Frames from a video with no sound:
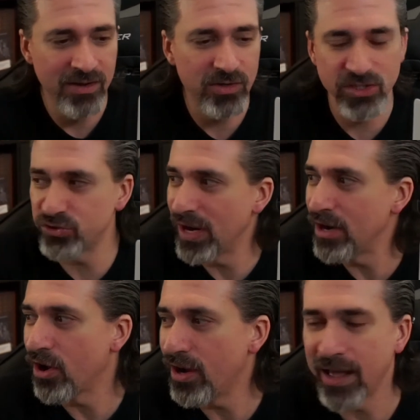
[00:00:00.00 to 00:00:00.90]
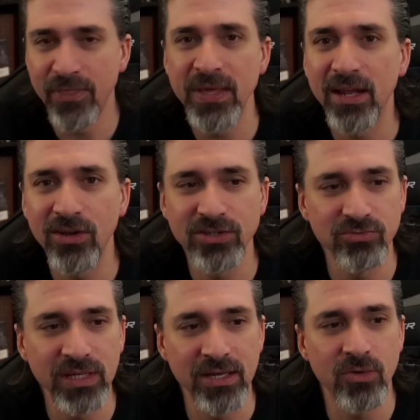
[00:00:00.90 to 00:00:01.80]
Straight on, I think it looks
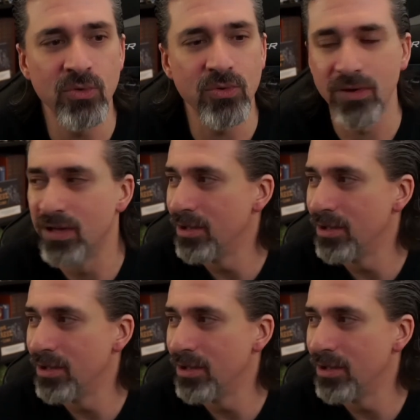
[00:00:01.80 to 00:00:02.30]
really cool.